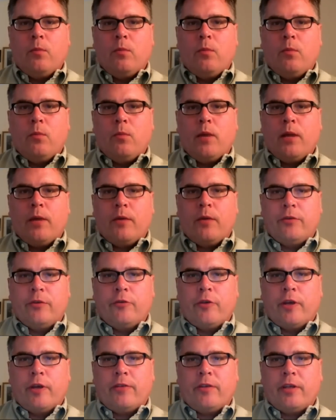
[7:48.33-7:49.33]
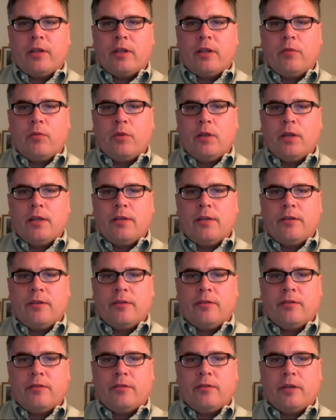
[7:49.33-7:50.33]
when I was addressing the
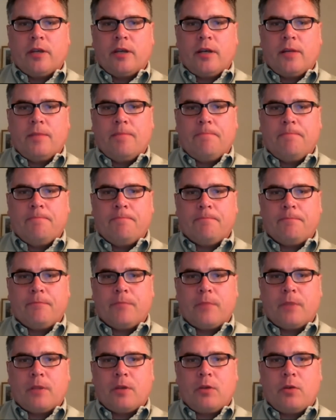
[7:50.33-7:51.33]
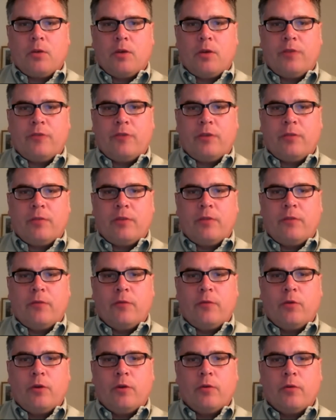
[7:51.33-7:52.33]
religious question
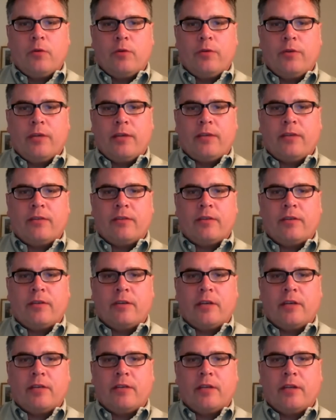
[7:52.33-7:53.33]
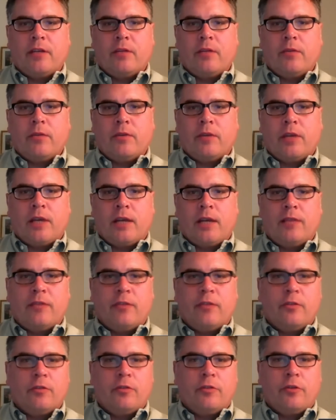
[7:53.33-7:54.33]
before, was not to suggest that it was a
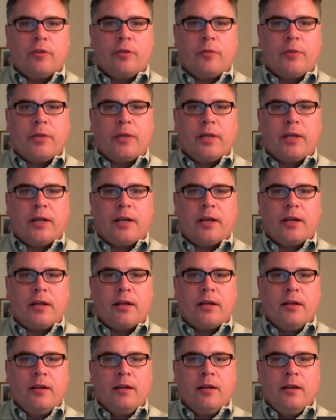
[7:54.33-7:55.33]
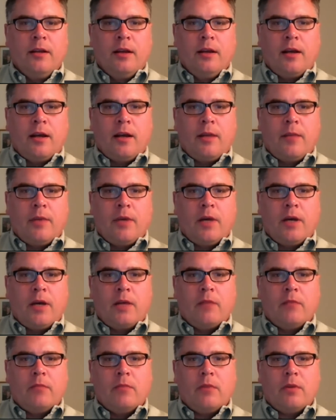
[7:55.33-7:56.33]
constitutional opinion.
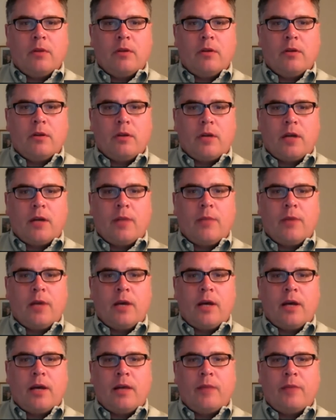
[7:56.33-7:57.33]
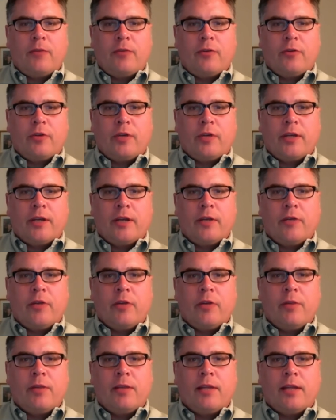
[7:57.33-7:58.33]
I'm certainly in
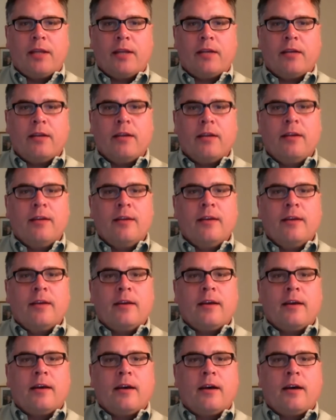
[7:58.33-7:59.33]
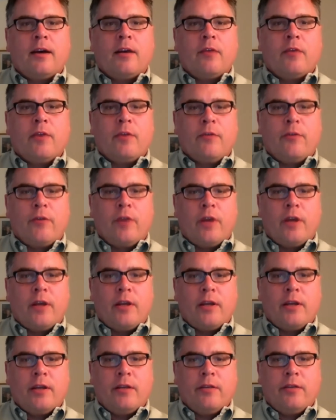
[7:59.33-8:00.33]
agreement that RFRA
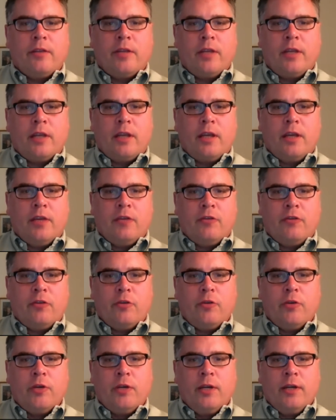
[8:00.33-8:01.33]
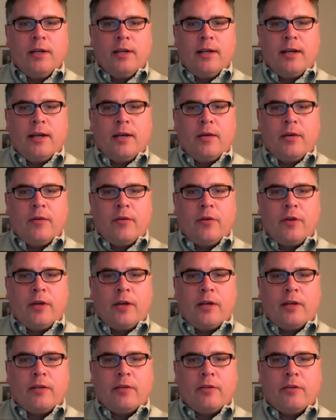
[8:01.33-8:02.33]
is the issue. However,
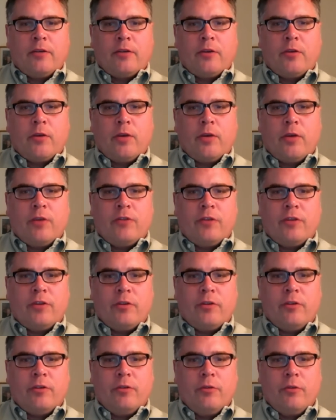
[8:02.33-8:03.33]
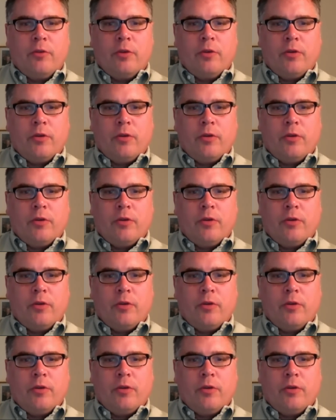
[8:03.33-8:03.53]
I took the question to